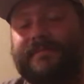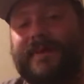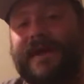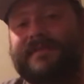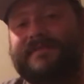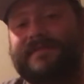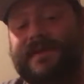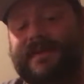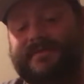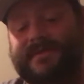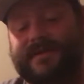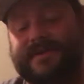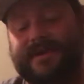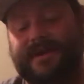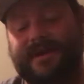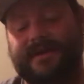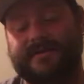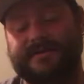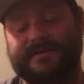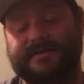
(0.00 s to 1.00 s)
my favorite
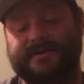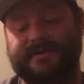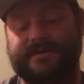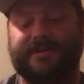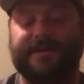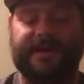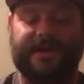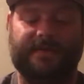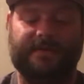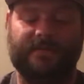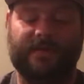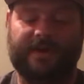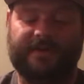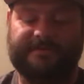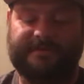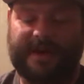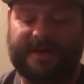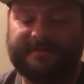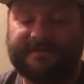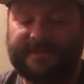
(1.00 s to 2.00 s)
character and one
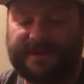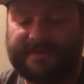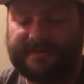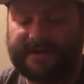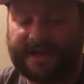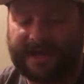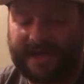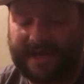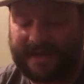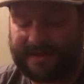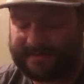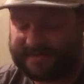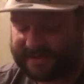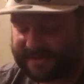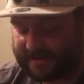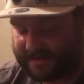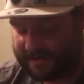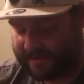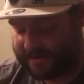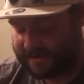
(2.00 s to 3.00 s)
of my favorite games.